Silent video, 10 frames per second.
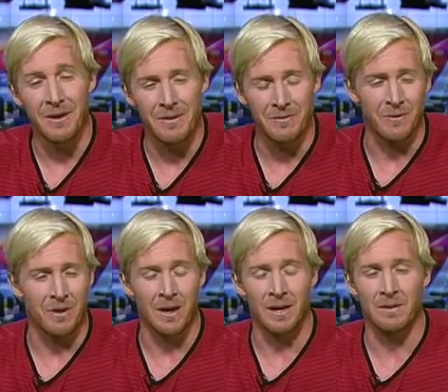If
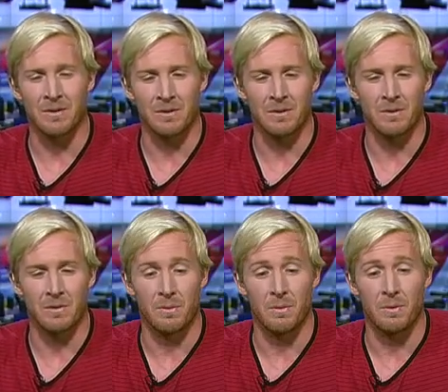like
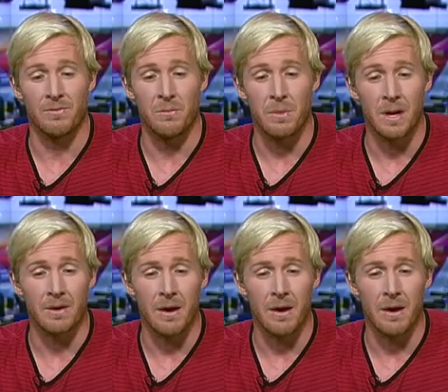for me,